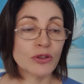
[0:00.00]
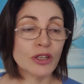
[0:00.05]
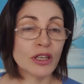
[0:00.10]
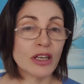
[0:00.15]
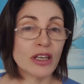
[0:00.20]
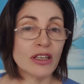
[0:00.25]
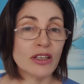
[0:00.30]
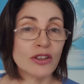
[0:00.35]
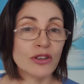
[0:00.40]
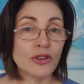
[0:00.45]

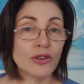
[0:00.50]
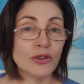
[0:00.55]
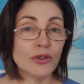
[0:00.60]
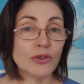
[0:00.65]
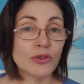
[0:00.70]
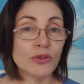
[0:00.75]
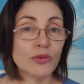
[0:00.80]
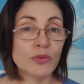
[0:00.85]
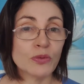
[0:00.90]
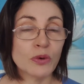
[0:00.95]
that
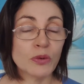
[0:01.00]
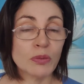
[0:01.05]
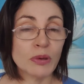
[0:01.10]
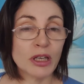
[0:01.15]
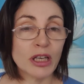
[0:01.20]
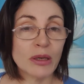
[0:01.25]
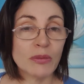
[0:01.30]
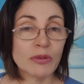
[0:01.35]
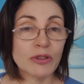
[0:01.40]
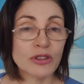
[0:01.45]
you will be
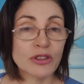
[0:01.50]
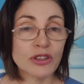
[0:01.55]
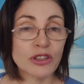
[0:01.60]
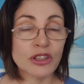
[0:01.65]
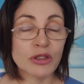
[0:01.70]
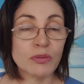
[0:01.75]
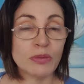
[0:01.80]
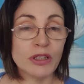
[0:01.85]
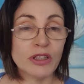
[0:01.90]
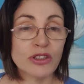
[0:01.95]
able to
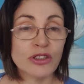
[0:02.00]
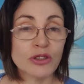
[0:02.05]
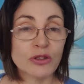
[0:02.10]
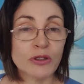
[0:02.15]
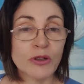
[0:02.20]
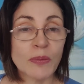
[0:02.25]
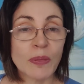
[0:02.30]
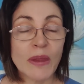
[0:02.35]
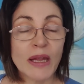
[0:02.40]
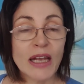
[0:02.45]
commit to
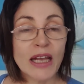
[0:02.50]
it.